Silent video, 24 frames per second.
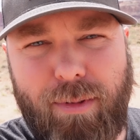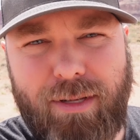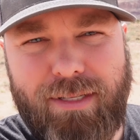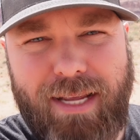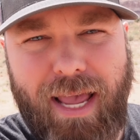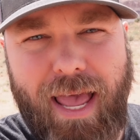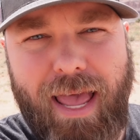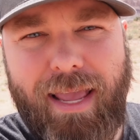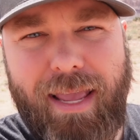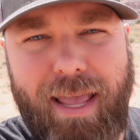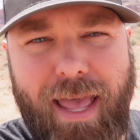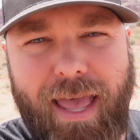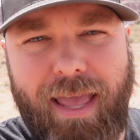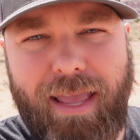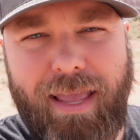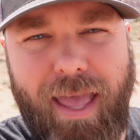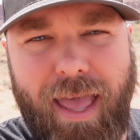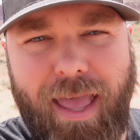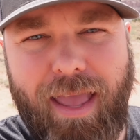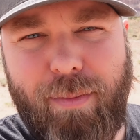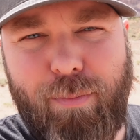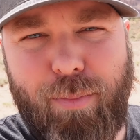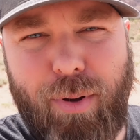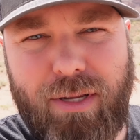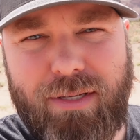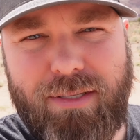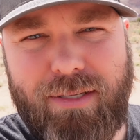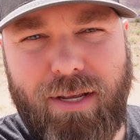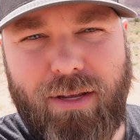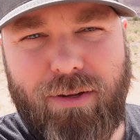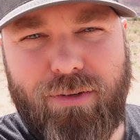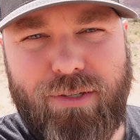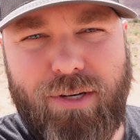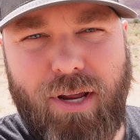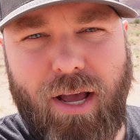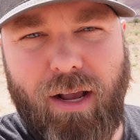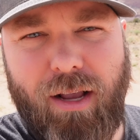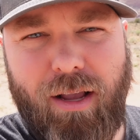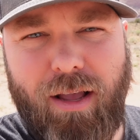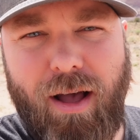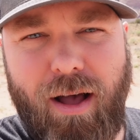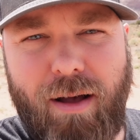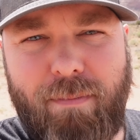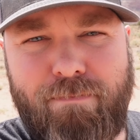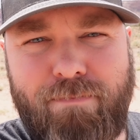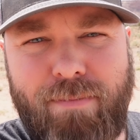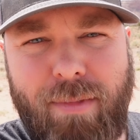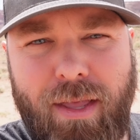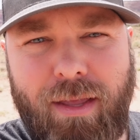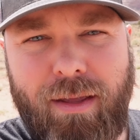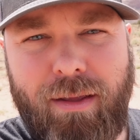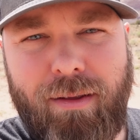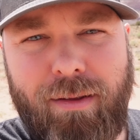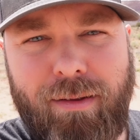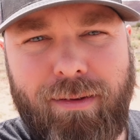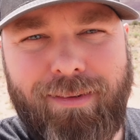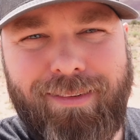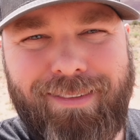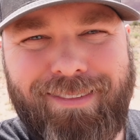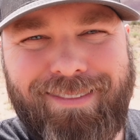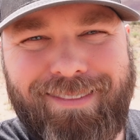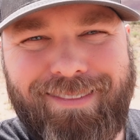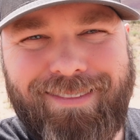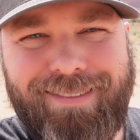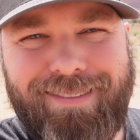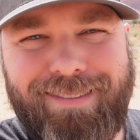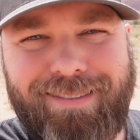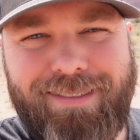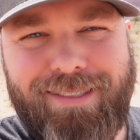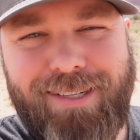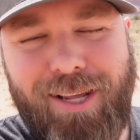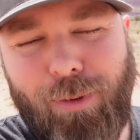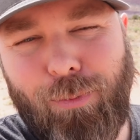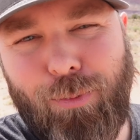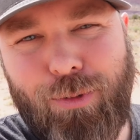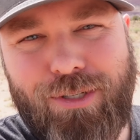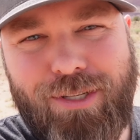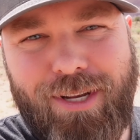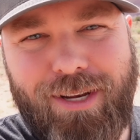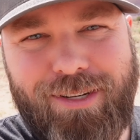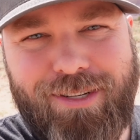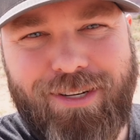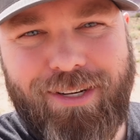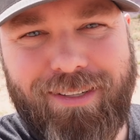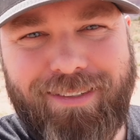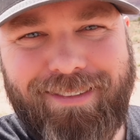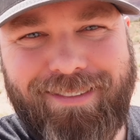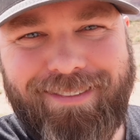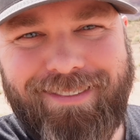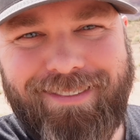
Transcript: That's AAABusSales.com. Tell them we sent you.